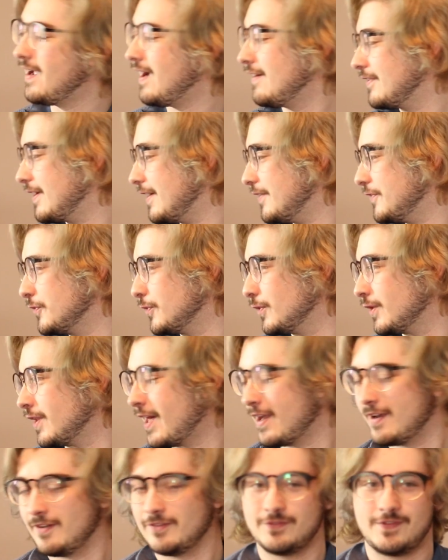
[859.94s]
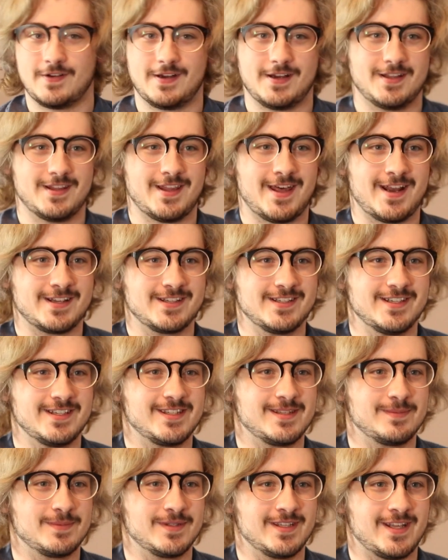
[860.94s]
I've gone through a lot of
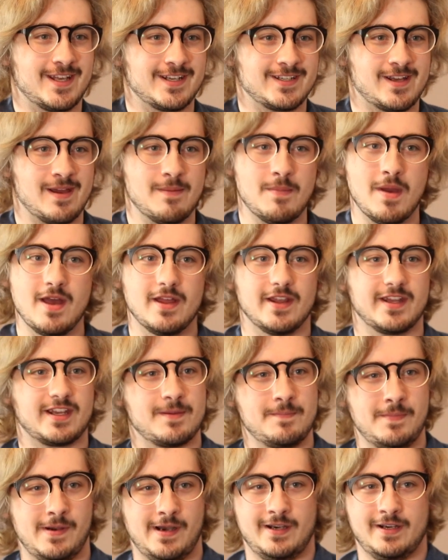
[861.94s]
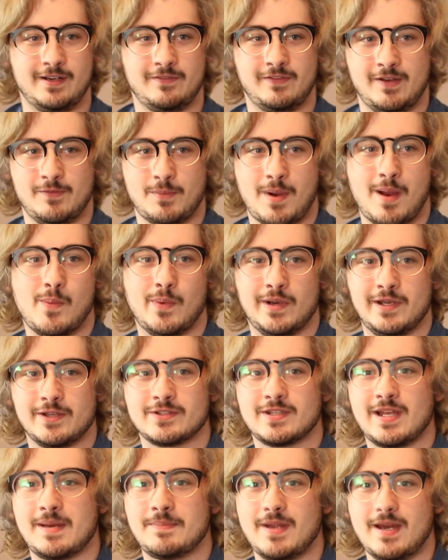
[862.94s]
systems in that time. Like comparatively, my
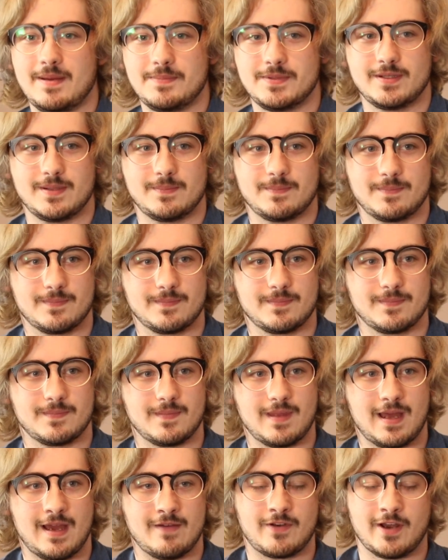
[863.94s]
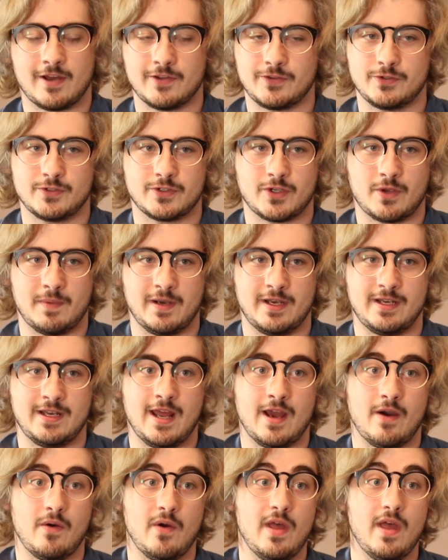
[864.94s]
Windows laptops, I've gone through so many.
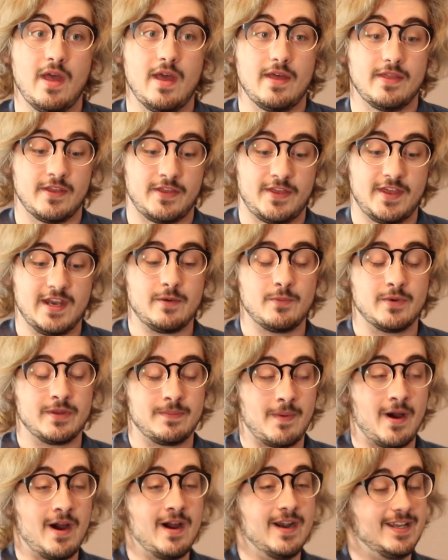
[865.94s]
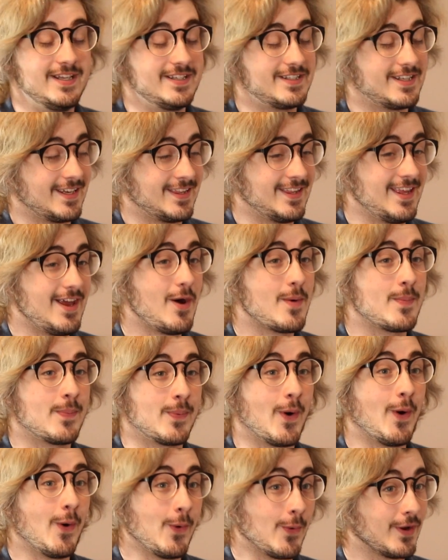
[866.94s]
Now the thing with mine is like they all
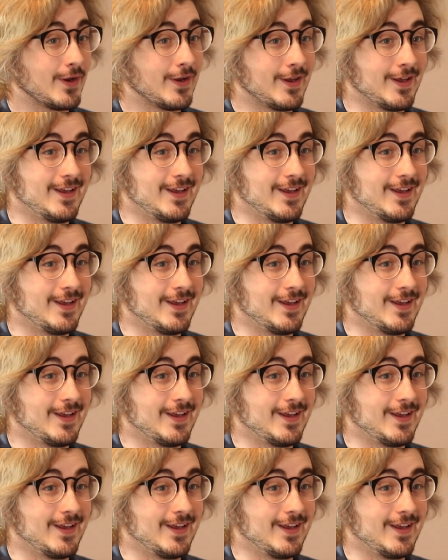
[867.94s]
broke.